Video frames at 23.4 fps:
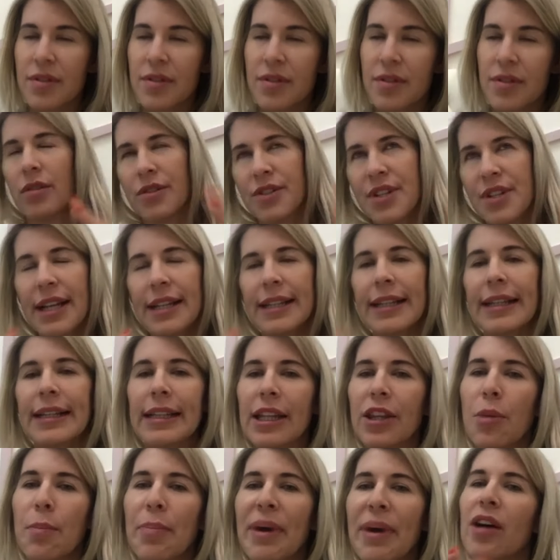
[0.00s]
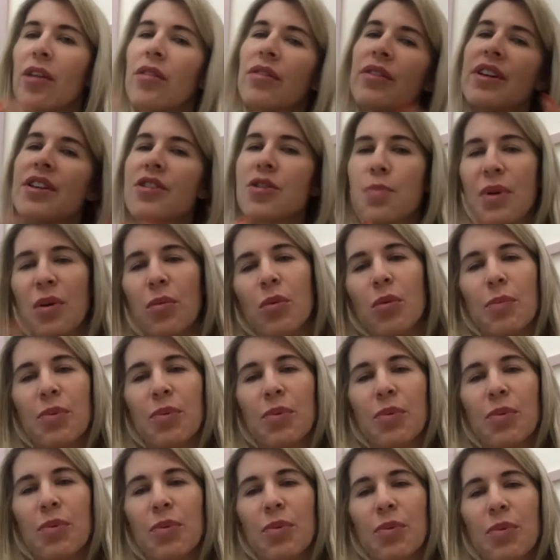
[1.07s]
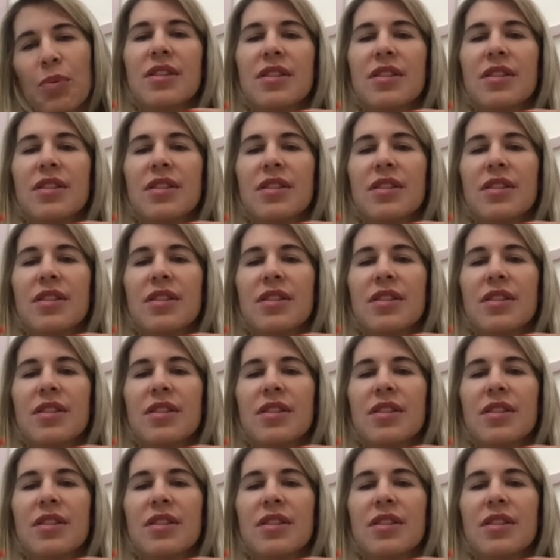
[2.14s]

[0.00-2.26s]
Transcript: or technically the pelvis, but we'll put the pelvis